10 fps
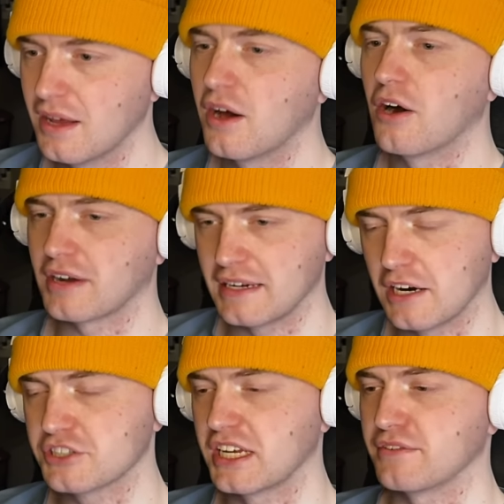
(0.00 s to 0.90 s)
Okay, there
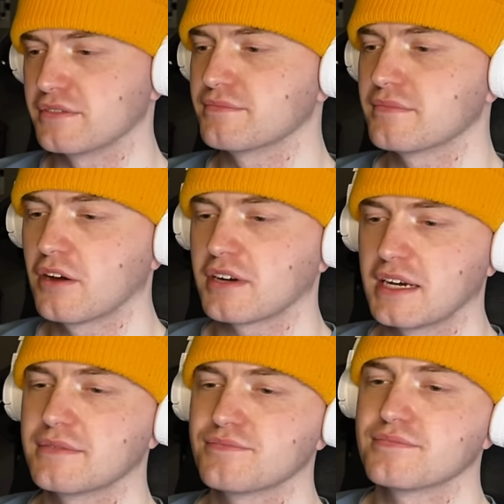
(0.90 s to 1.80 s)
are 7.
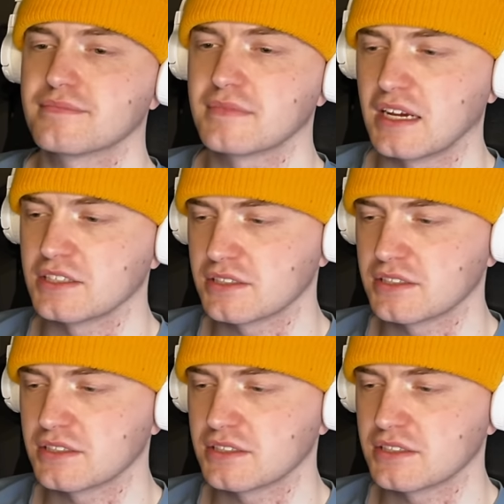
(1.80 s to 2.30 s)
Okay. Nice.